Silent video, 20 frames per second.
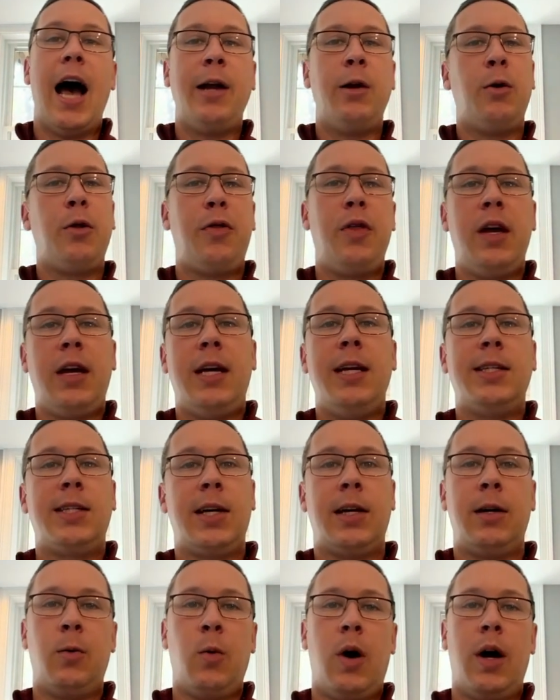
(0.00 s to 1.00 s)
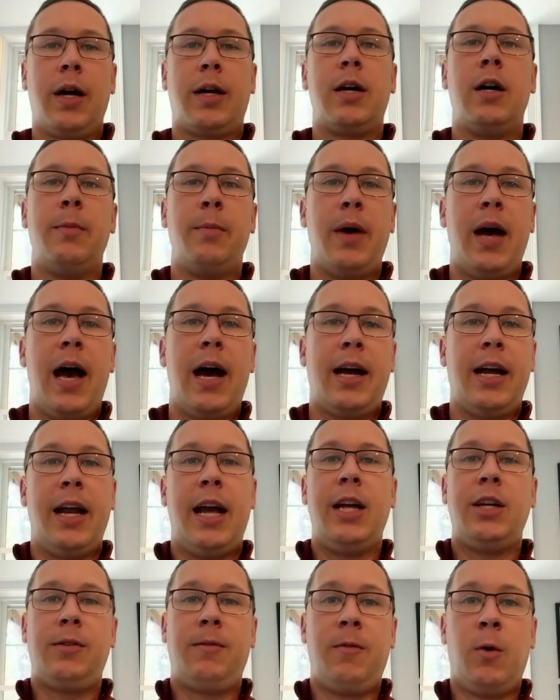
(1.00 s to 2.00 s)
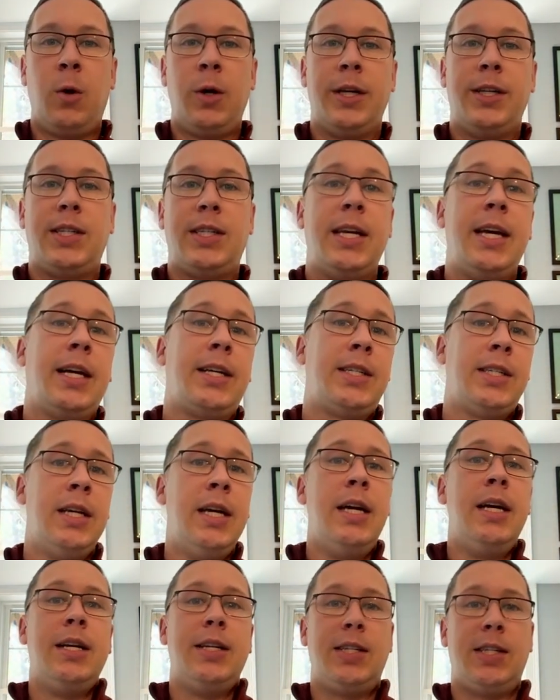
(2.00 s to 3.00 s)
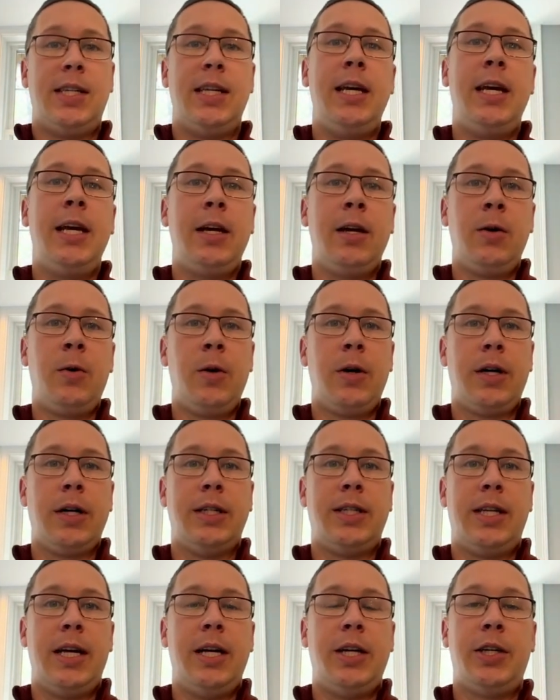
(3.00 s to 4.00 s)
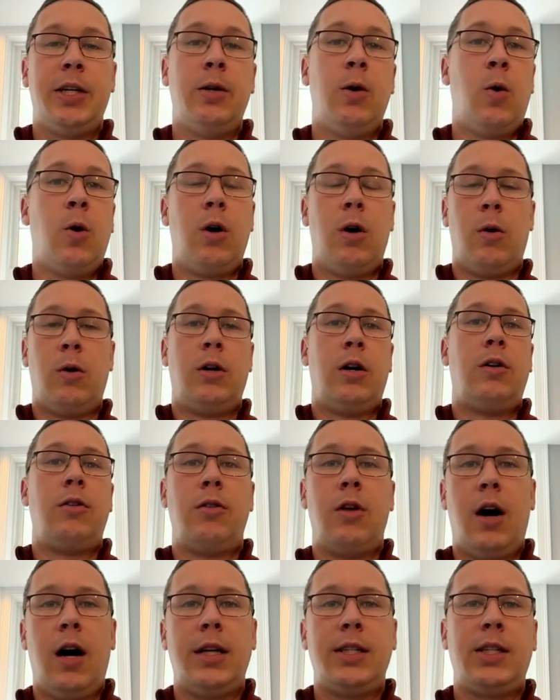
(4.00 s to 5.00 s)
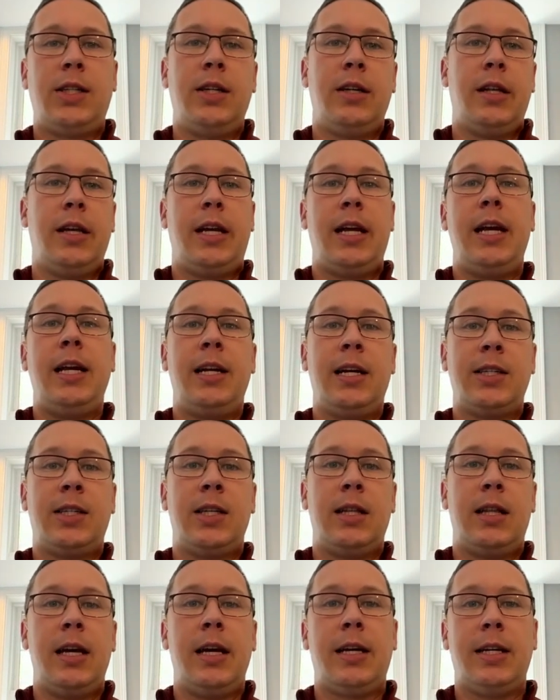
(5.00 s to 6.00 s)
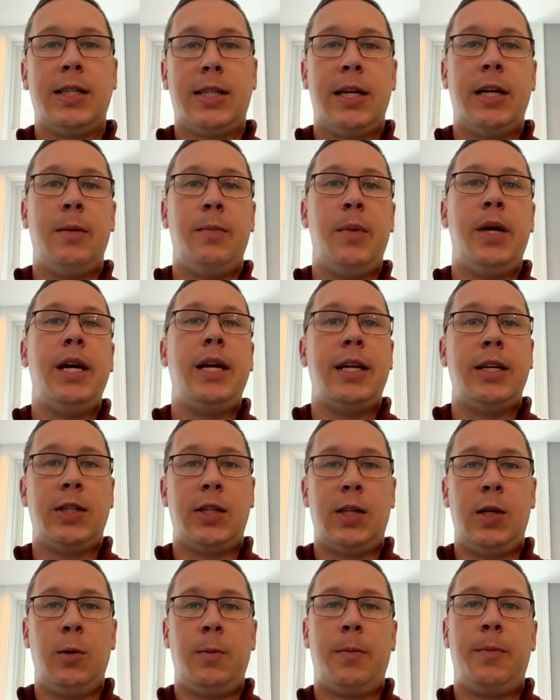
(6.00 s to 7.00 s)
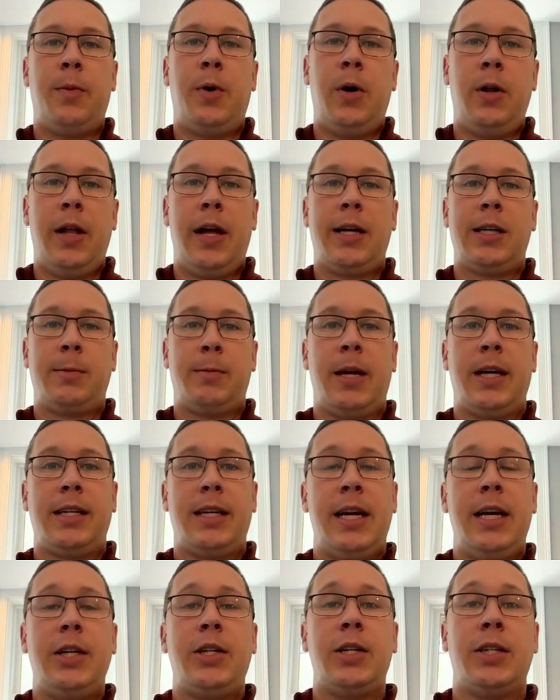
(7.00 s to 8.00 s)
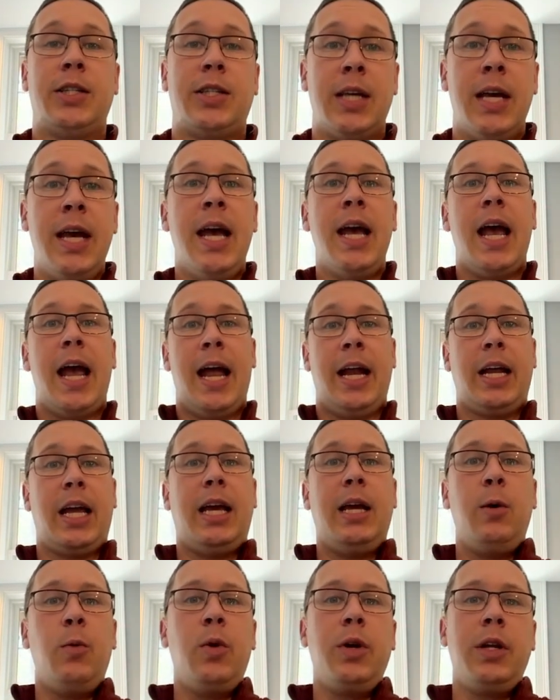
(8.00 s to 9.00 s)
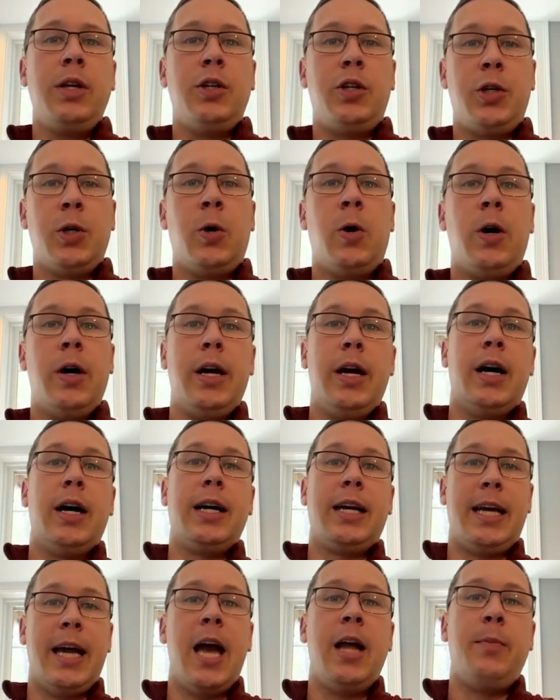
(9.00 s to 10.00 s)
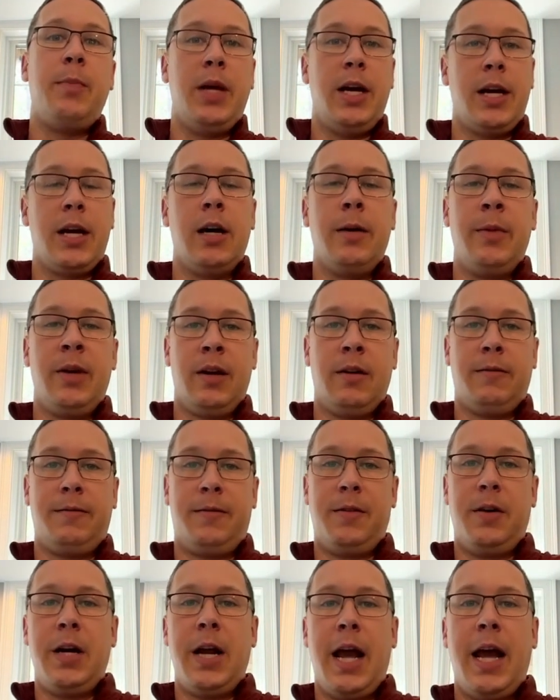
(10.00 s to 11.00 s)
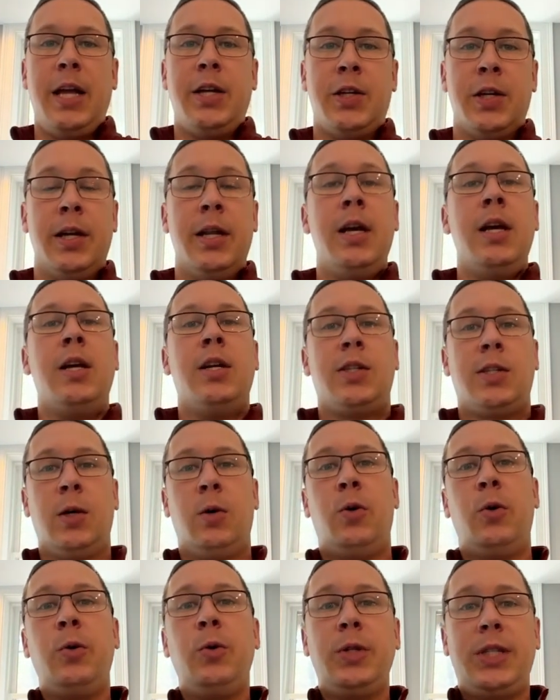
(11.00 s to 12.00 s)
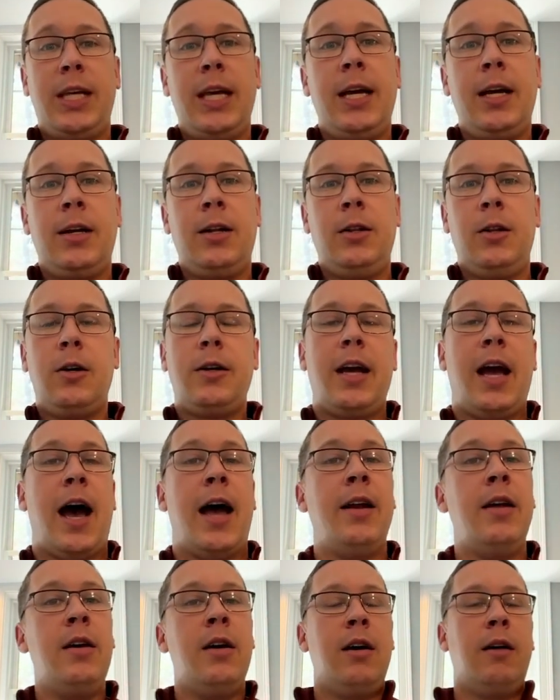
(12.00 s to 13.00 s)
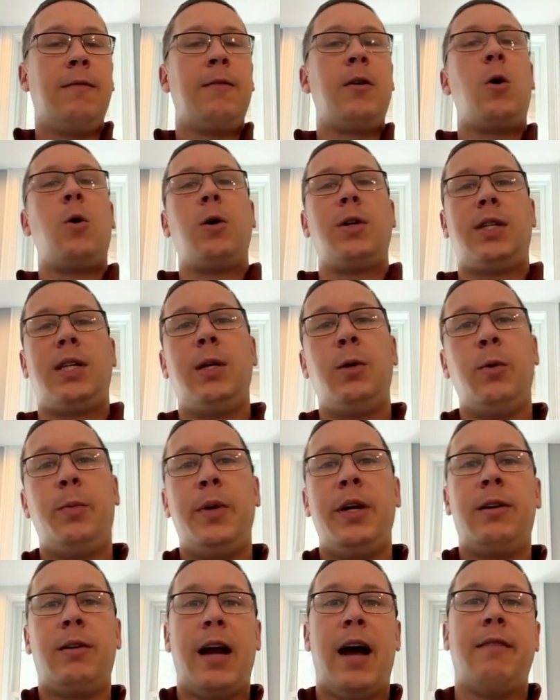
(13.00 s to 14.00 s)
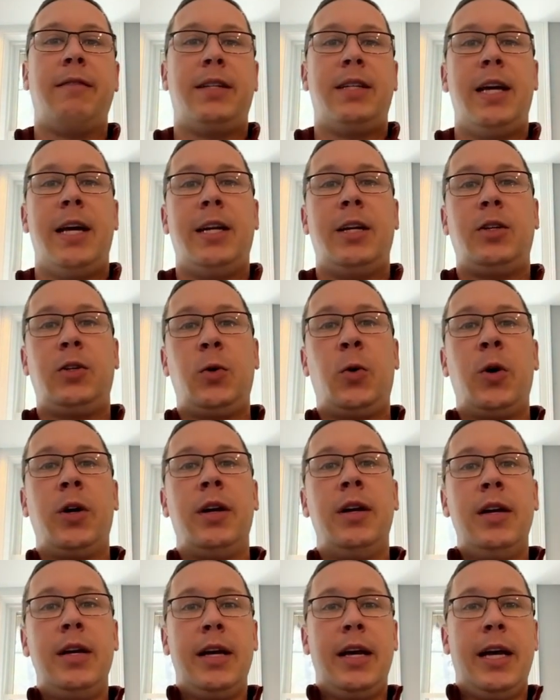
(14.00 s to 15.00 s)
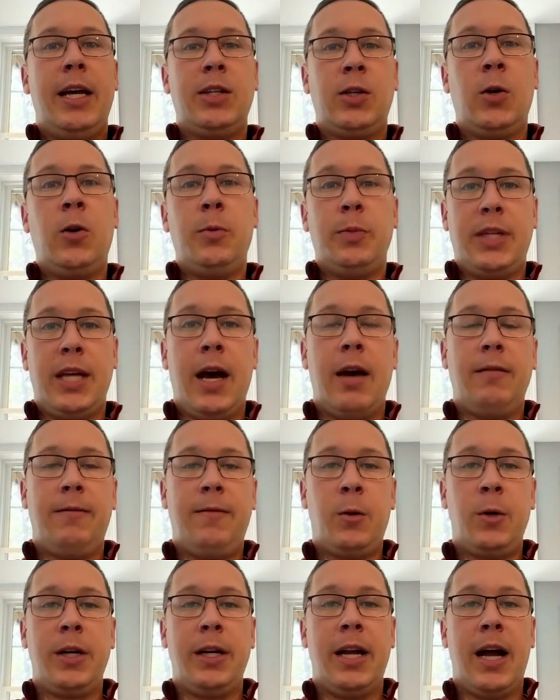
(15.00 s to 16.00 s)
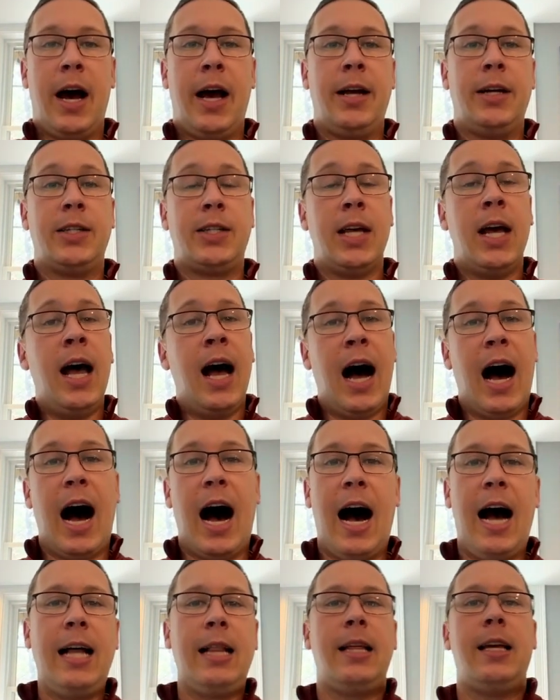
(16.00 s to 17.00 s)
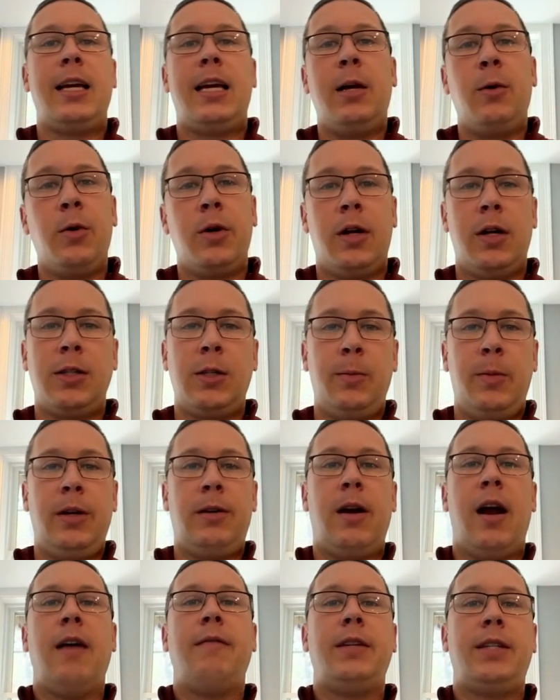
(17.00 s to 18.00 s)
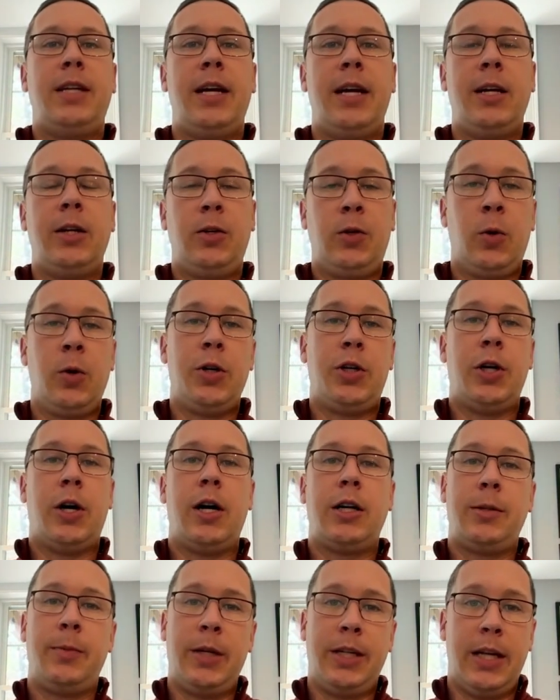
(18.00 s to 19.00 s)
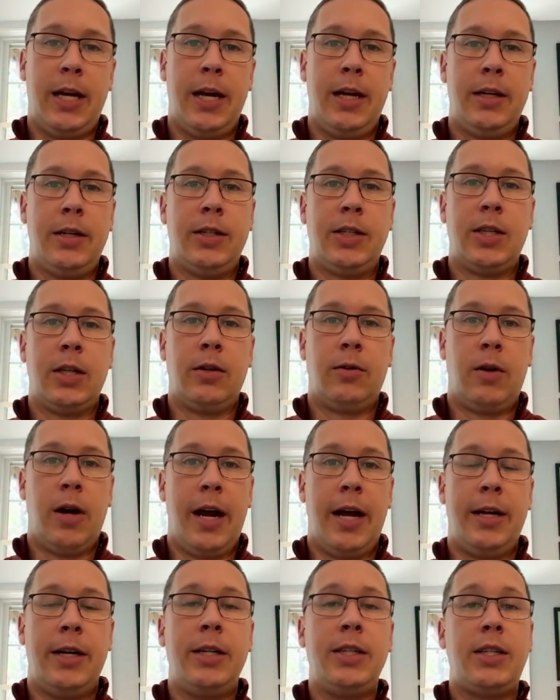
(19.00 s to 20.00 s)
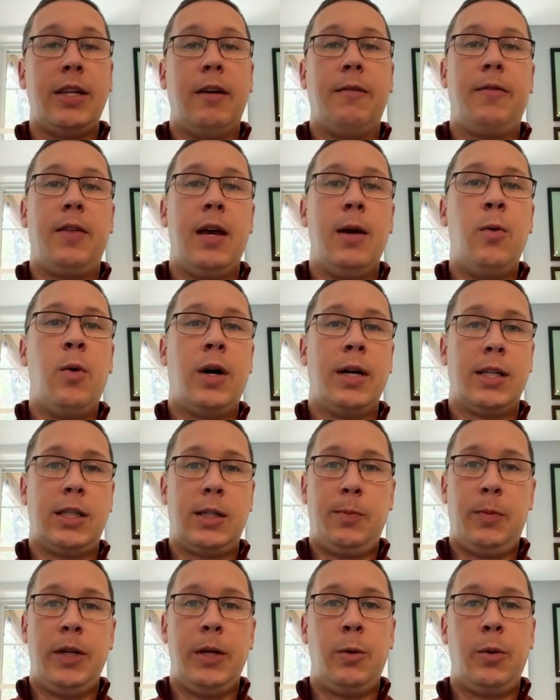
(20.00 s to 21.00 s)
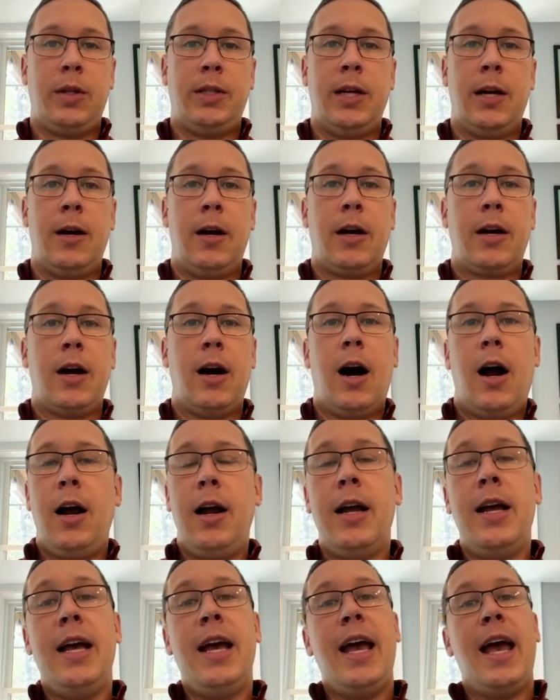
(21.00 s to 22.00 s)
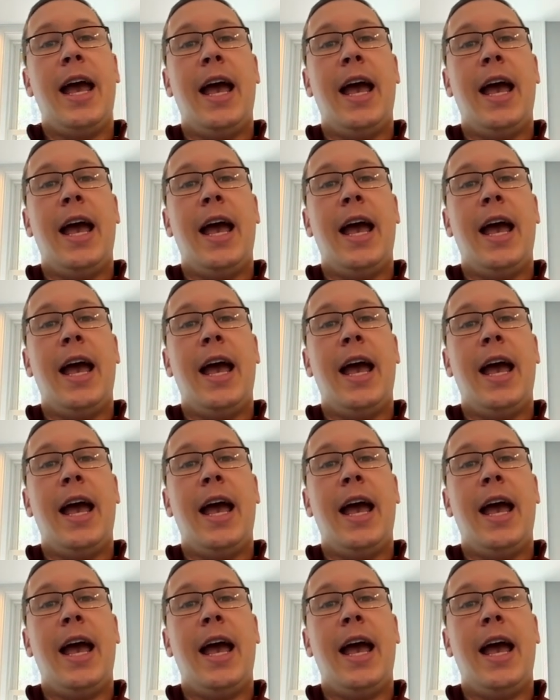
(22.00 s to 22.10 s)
I don't think he's going to want to come back at age 46, seeing an organization or a roster that he doesn't think is going to meet his Super Bowl expectations, and he would enjoy again becoming a free agent. So who is he going to look at? Of course he would be gravitated toward his hometown 49ers. I think he would also be gravitated toward Josh McDaniels and the Raiders if they want to split with Derek Carr.